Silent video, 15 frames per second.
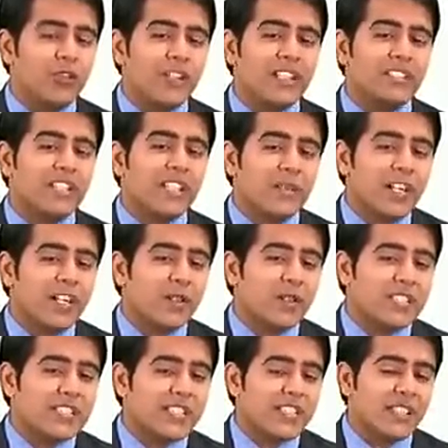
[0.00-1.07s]
2, where 3 by
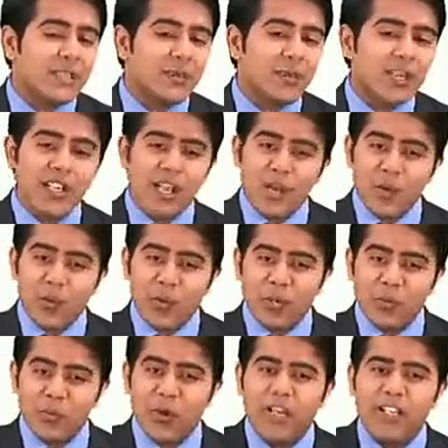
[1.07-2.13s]
2 is nothing but
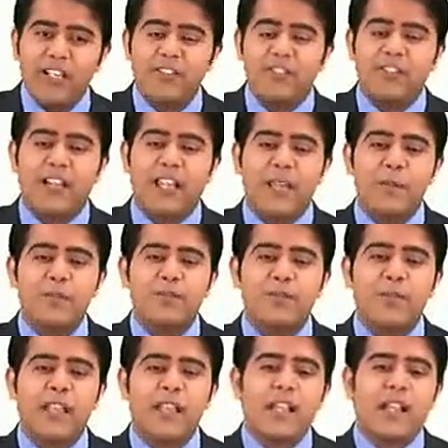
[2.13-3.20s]
1.5.
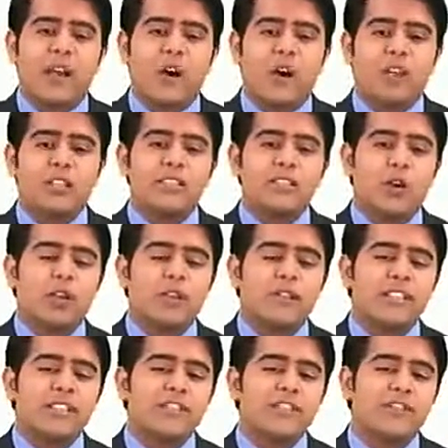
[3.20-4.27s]
On
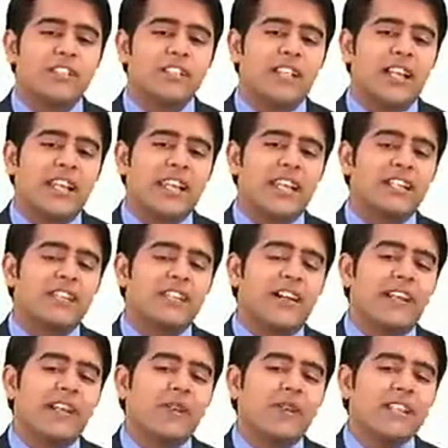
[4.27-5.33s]
solving this further, I get the
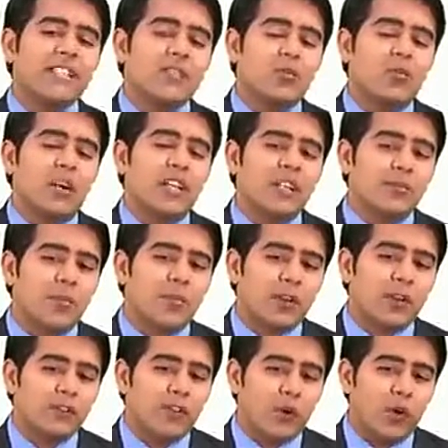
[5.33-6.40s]
value as 1
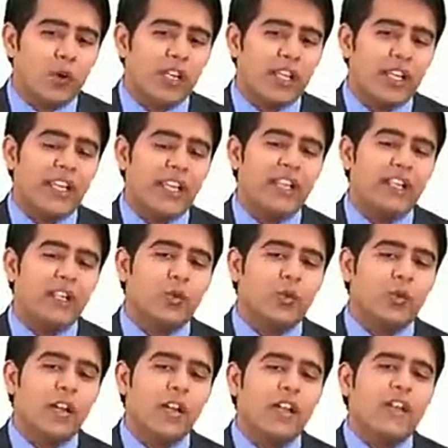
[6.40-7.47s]
upon 4
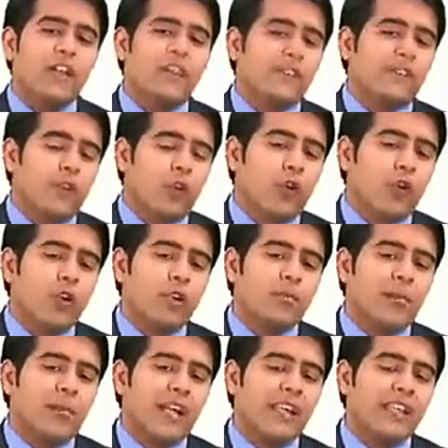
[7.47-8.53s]
into 4
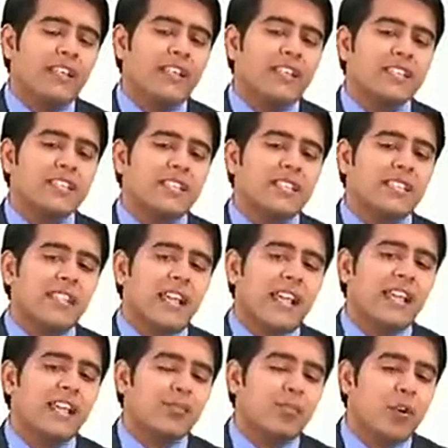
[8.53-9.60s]
minus
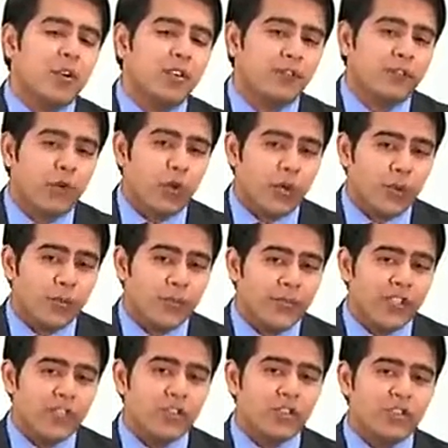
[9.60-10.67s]
9 upon 4.
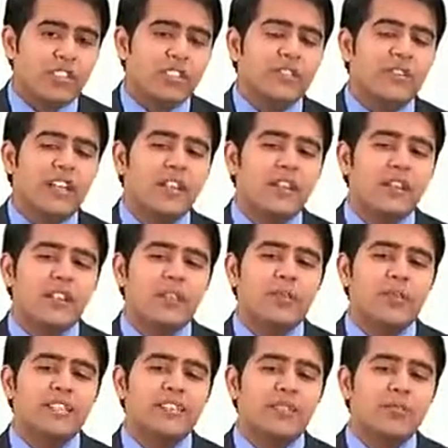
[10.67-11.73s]
So this value will
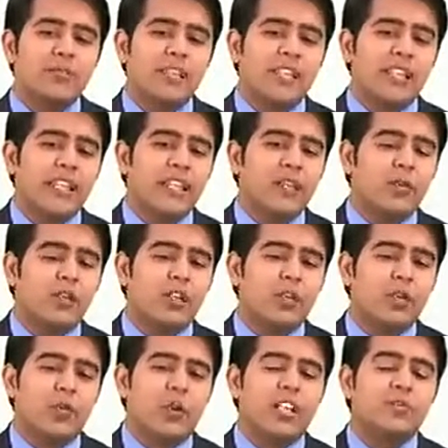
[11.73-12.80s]
be simply equal
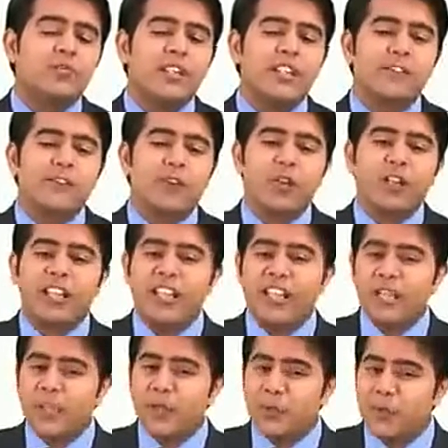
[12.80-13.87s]
to 1 by 4
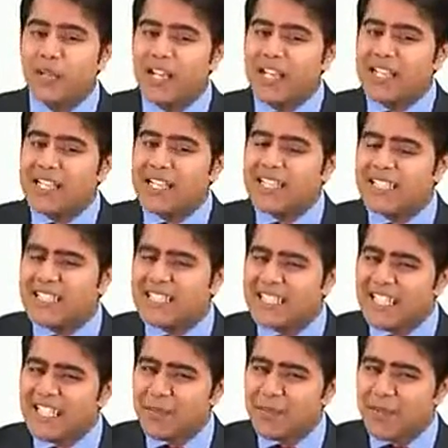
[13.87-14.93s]
into
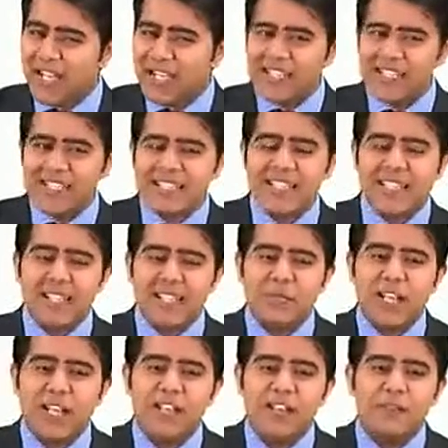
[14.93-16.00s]
16 minus
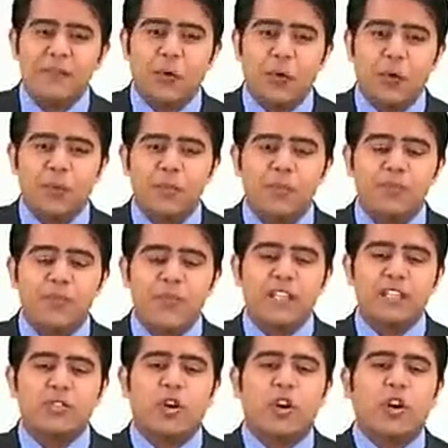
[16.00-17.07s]
9 by 4.
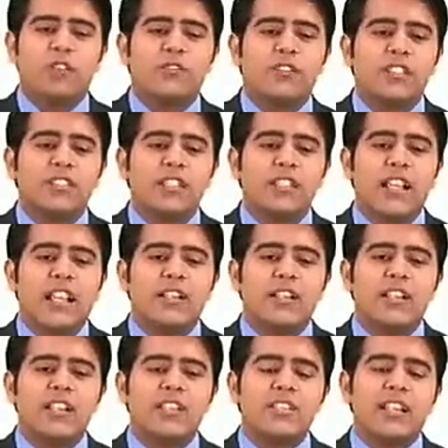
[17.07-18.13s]
So on further
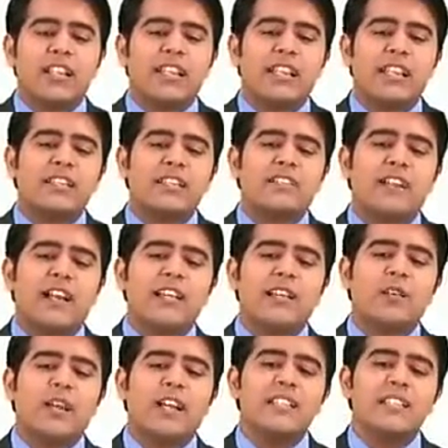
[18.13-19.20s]
calculation, I get the
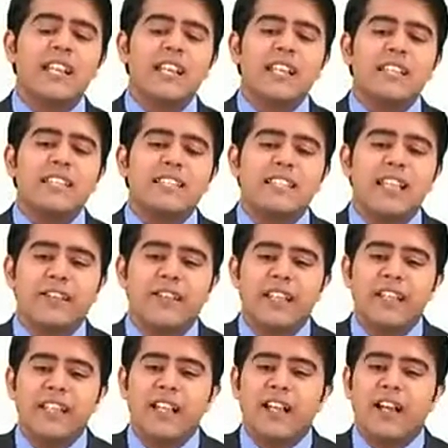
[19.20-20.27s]
value as
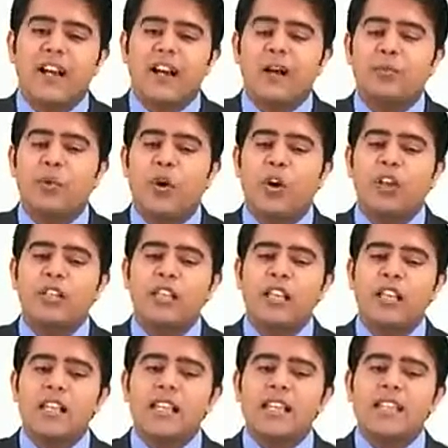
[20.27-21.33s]
7 upon
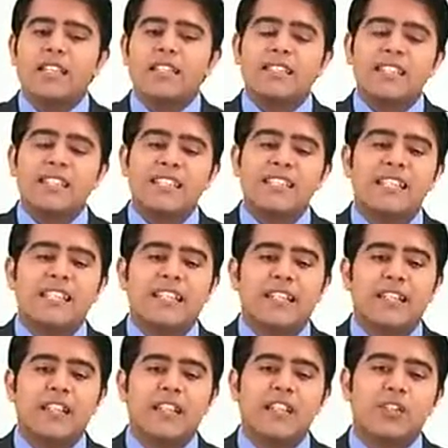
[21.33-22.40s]

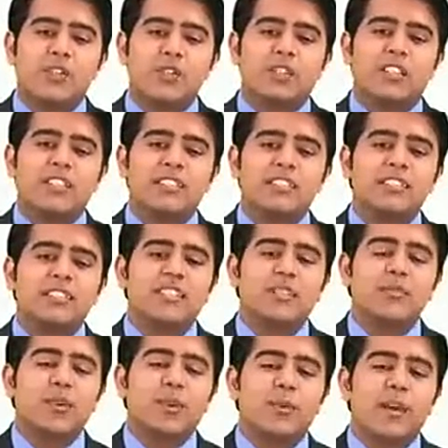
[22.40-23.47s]
16. So this is
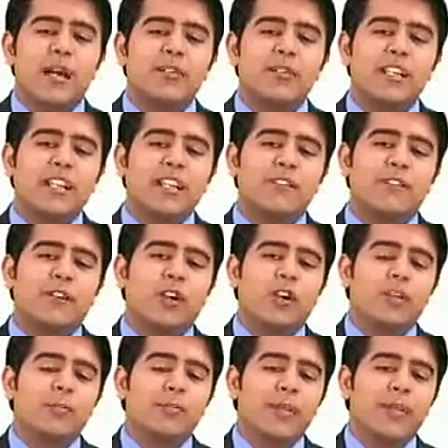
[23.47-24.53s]
the probability
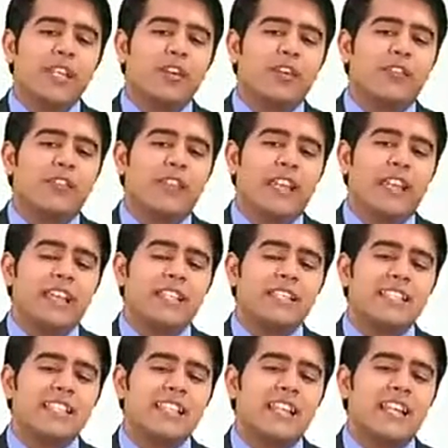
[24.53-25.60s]
for p of
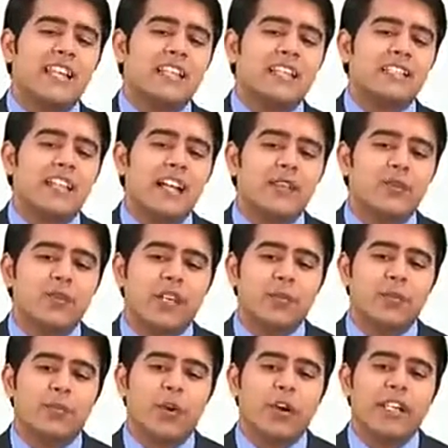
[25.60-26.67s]
x greater than
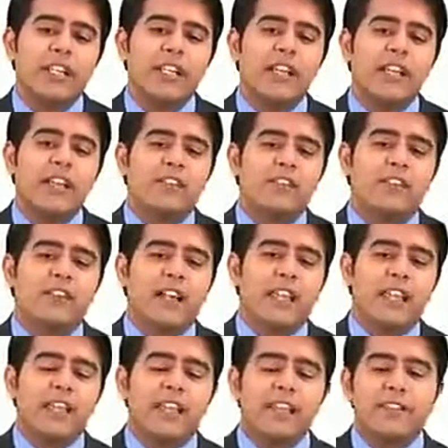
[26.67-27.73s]

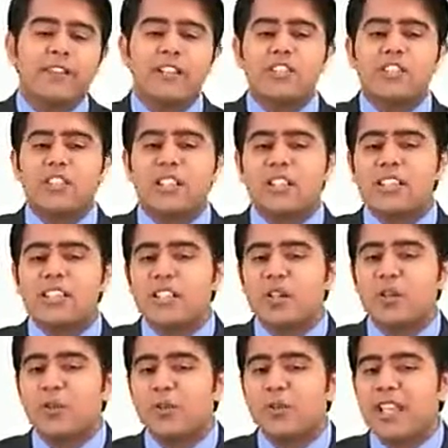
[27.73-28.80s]
1.5, which turns
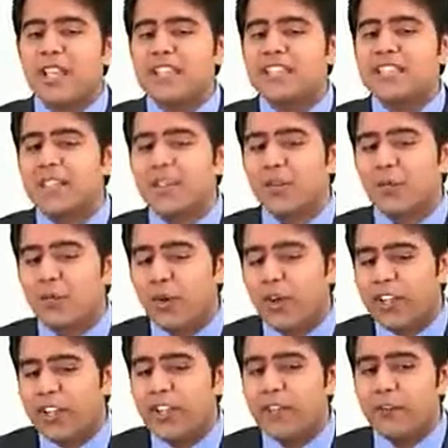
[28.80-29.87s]
out to be as
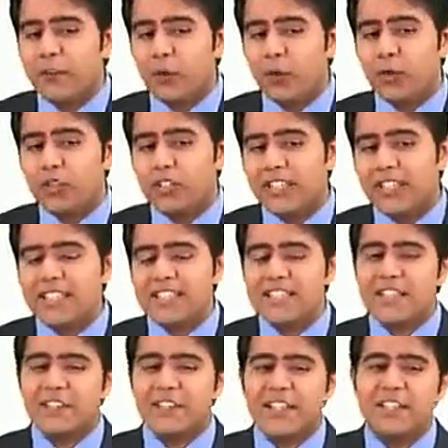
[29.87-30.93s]

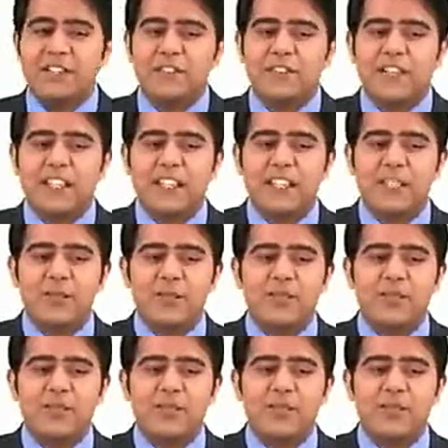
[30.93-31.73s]
0.4375.